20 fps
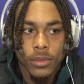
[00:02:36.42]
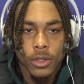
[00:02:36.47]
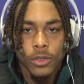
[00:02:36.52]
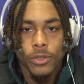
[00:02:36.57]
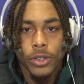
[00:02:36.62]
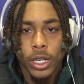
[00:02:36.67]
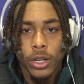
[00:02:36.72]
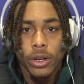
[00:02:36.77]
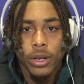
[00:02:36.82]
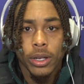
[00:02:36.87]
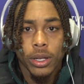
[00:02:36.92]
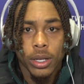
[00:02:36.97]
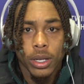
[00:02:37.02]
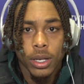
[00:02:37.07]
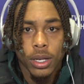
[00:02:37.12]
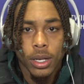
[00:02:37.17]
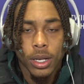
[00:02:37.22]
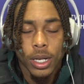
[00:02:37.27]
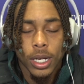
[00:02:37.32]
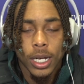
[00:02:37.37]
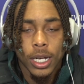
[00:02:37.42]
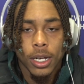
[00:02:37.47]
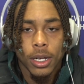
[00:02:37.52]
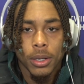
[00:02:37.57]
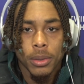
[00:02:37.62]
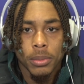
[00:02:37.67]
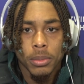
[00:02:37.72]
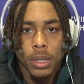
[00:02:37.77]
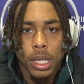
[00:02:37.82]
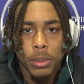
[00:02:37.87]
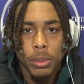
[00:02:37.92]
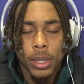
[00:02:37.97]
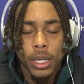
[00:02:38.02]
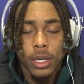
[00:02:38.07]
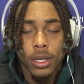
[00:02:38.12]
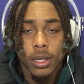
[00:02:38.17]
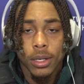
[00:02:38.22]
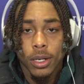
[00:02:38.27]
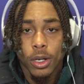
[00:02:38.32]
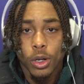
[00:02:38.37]
Very.
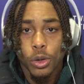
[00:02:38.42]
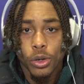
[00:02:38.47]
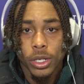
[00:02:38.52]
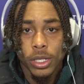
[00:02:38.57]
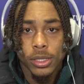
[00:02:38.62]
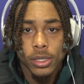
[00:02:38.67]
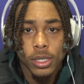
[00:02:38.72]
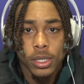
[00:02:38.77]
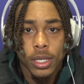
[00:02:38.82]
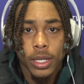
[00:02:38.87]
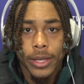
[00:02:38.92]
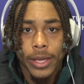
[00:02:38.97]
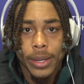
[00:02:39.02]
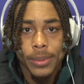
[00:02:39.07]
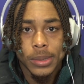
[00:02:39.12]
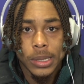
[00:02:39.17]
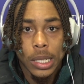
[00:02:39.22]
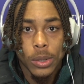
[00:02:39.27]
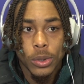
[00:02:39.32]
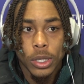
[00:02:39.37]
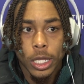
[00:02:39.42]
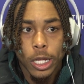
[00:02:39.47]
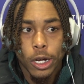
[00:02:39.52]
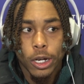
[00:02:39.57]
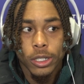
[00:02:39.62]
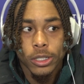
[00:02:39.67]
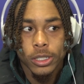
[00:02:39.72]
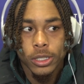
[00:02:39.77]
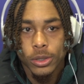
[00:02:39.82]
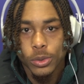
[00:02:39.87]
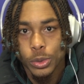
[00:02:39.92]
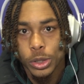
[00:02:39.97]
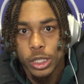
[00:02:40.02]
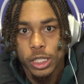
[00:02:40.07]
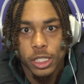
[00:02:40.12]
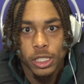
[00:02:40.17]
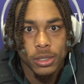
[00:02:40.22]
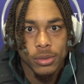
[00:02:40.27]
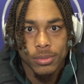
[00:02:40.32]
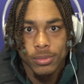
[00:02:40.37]
According to the games that we lost,
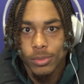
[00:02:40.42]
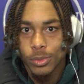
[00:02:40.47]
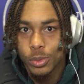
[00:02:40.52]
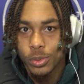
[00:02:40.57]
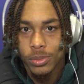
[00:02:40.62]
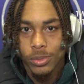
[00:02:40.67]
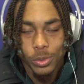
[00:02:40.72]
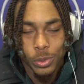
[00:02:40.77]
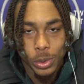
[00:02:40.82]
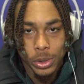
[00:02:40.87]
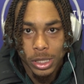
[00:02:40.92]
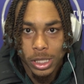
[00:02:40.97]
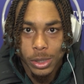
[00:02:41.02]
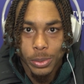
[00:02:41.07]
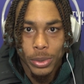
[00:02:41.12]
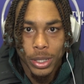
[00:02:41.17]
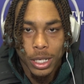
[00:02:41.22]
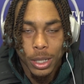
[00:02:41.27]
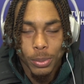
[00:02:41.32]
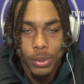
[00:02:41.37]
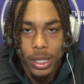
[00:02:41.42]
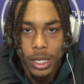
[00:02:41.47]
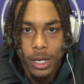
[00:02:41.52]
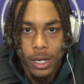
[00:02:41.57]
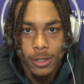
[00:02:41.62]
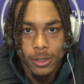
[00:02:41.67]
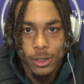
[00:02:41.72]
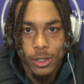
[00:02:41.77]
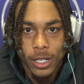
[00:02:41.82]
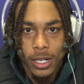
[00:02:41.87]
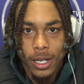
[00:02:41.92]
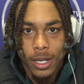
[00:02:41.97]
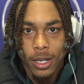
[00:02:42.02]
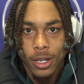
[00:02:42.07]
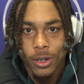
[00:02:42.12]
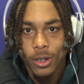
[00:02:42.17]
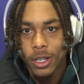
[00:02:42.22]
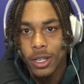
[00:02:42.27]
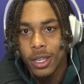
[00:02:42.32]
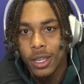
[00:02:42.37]
we should be in the playoffs right
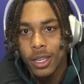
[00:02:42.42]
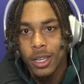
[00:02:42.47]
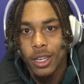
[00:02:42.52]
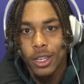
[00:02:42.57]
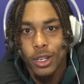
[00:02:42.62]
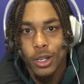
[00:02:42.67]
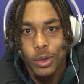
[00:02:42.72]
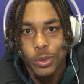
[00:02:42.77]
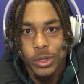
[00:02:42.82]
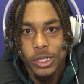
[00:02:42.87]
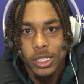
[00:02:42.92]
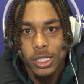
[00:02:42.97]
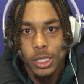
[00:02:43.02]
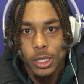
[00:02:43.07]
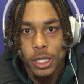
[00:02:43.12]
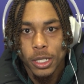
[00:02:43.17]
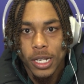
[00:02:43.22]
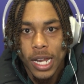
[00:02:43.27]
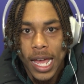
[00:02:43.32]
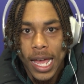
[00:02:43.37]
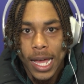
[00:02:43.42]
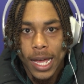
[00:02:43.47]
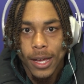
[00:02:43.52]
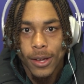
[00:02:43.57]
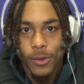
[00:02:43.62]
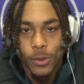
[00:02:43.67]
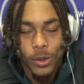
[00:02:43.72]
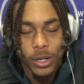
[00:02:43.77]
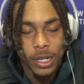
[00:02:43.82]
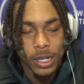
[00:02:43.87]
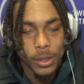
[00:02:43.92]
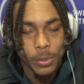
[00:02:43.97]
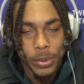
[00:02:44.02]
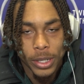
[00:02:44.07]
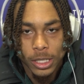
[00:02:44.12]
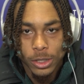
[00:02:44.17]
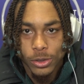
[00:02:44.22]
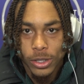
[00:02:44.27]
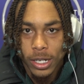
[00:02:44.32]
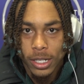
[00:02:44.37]
now. We should have one of the
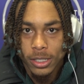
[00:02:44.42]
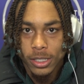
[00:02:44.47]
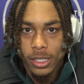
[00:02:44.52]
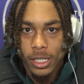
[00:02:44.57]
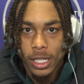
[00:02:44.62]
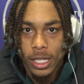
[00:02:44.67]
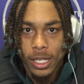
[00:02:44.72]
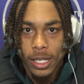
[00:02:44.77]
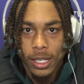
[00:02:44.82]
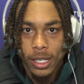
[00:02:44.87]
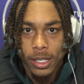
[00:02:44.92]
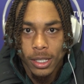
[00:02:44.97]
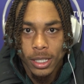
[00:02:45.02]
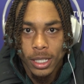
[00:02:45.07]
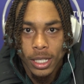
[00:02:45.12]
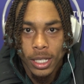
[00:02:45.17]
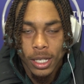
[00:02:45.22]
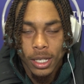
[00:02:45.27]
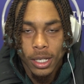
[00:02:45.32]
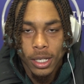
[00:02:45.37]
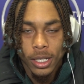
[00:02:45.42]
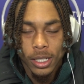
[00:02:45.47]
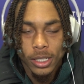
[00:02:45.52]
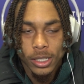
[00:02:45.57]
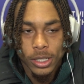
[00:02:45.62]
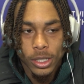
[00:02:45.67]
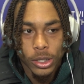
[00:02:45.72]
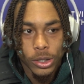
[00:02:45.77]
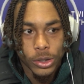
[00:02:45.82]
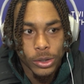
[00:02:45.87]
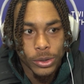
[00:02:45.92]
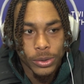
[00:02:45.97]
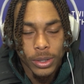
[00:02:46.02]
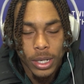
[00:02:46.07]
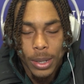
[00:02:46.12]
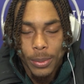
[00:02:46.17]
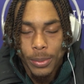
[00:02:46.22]
best records in the league. So,